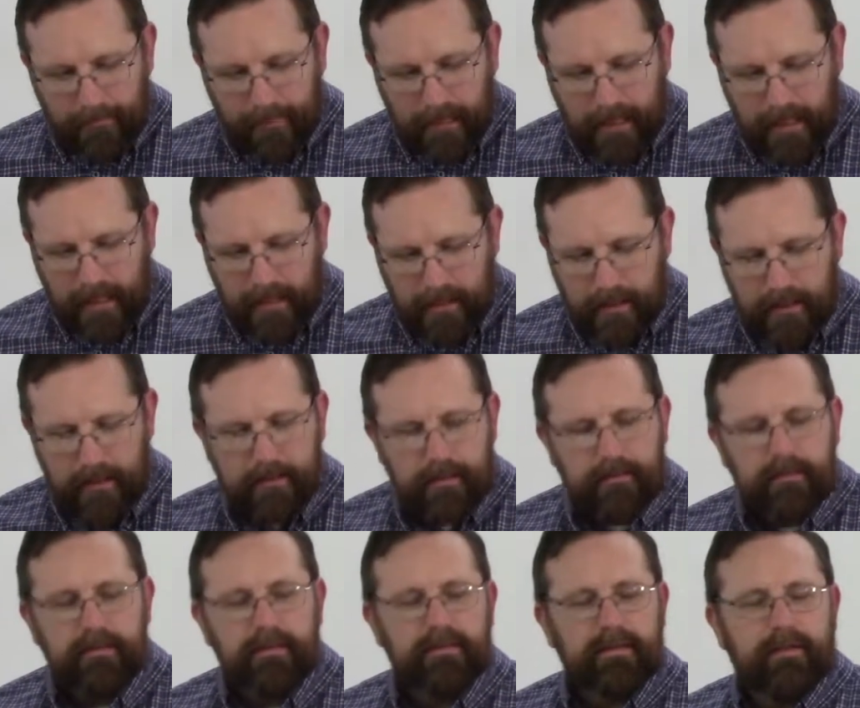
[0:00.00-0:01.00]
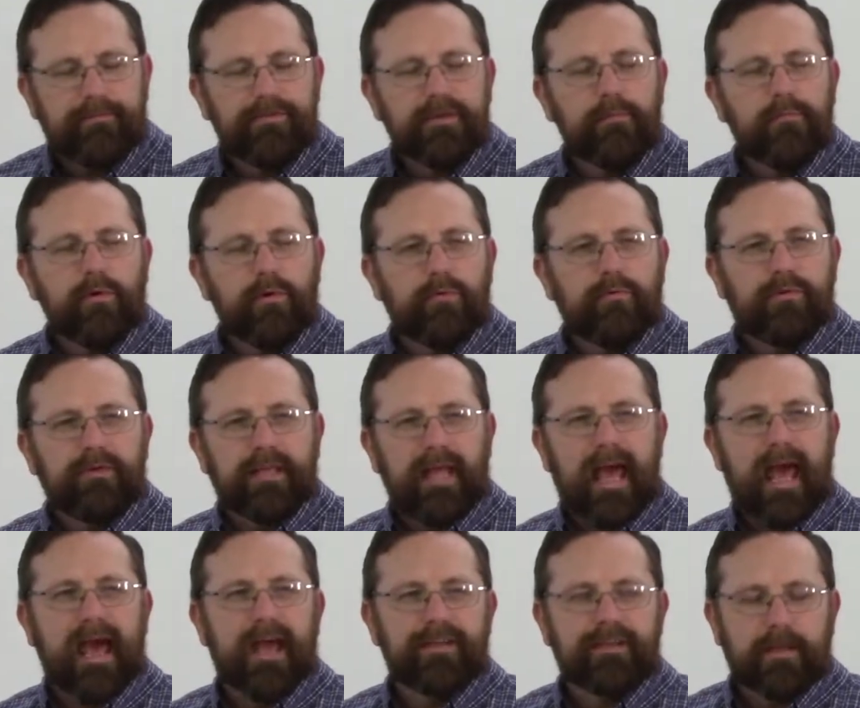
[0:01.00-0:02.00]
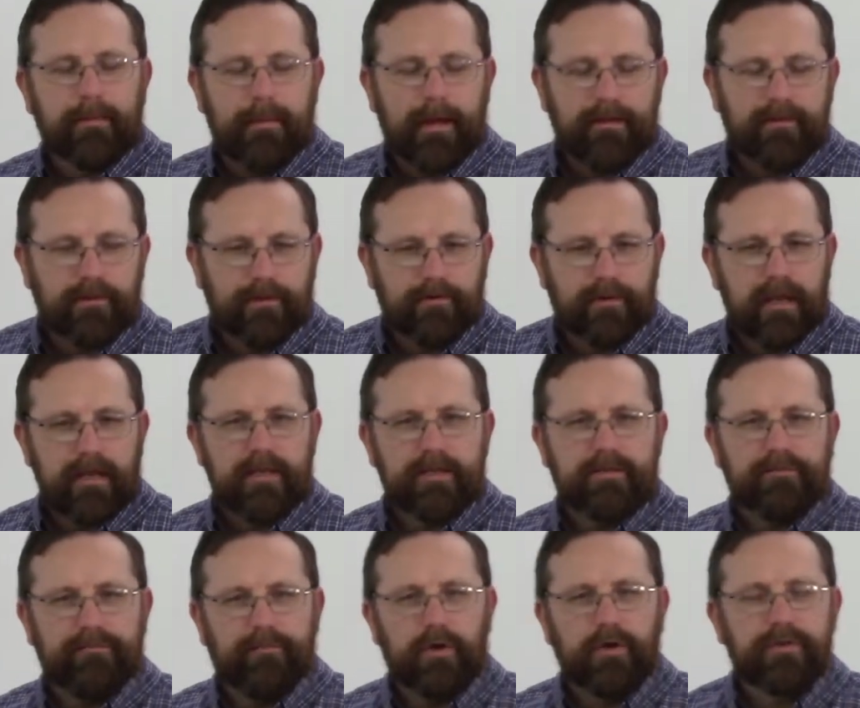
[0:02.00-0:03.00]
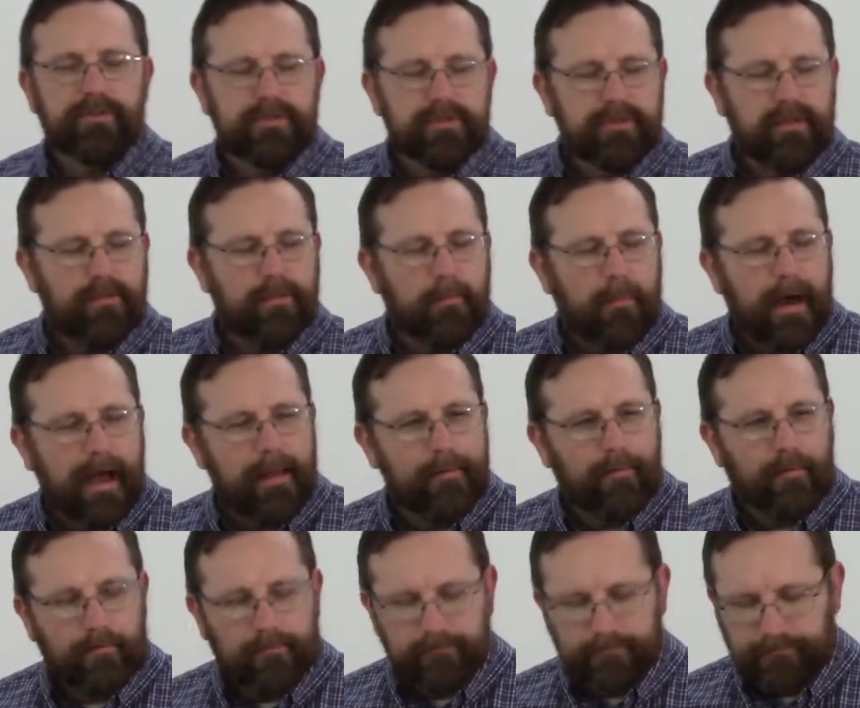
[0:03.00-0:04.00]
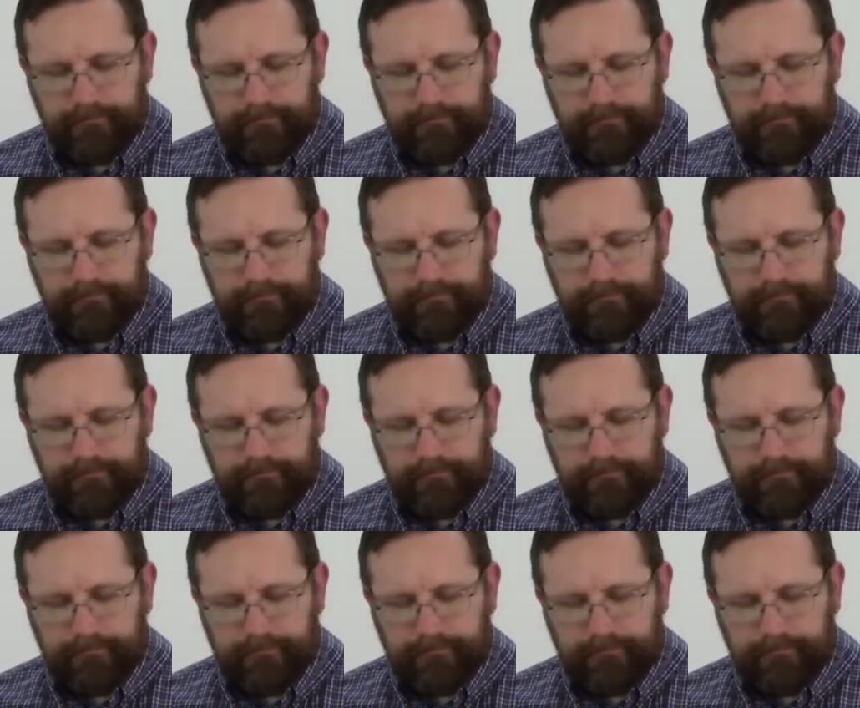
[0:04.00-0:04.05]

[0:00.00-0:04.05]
And if someone were to ask about the greatest verses of the Bible,